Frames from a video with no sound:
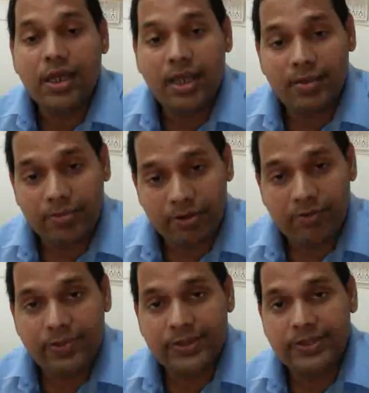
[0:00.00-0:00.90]
f
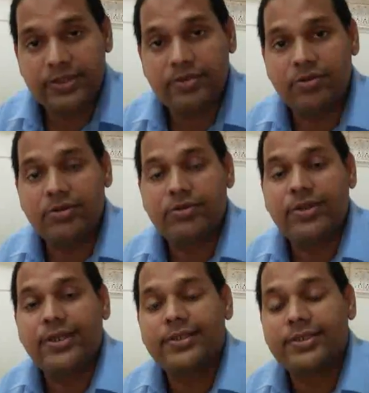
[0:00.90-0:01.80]
of x equal to
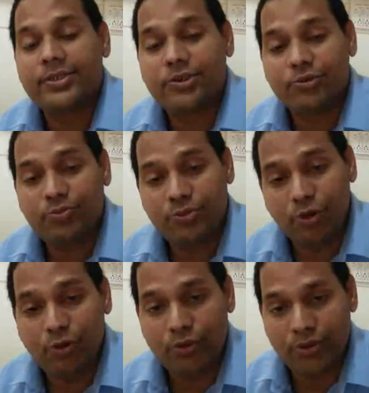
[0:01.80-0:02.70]
x raised to
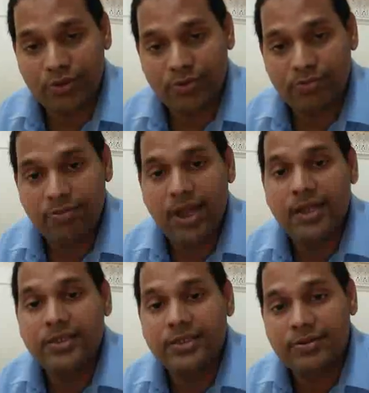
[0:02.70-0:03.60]
4
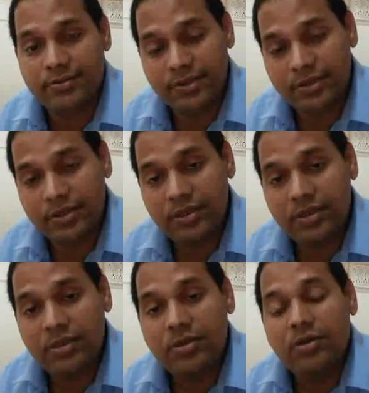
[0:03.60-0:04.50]
minus 1
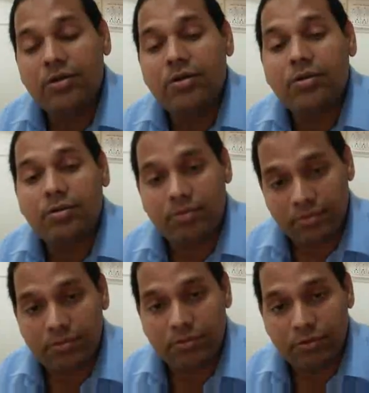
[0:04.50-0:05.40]

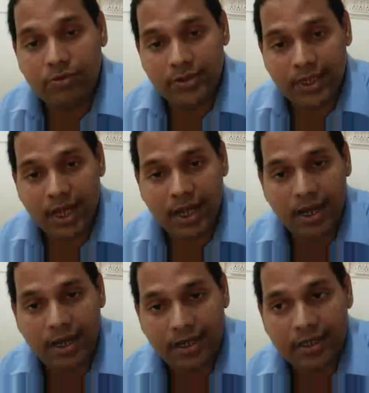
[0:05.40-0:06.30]
over
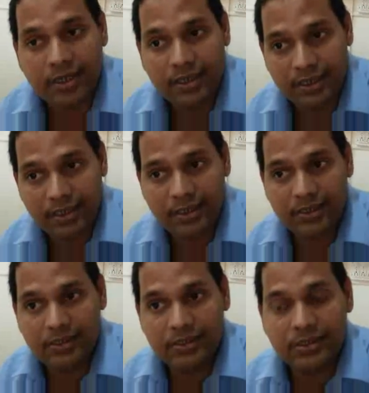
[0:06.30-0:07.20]
R
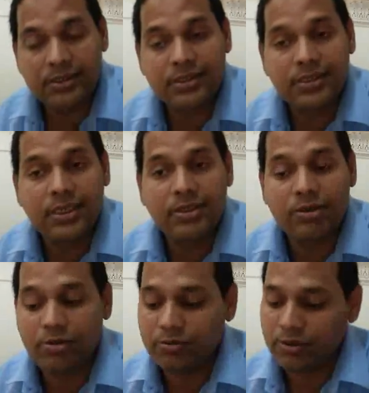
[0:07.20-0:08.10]
is set
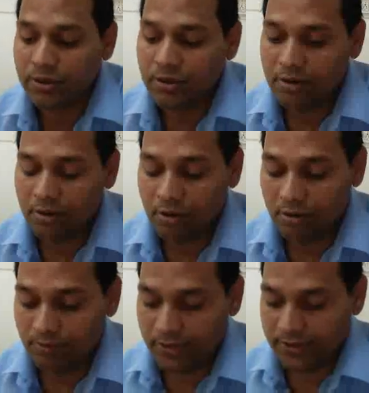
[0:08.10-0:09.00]
of
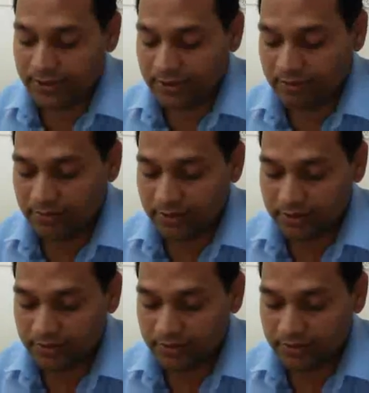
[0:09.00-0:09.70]
complex number.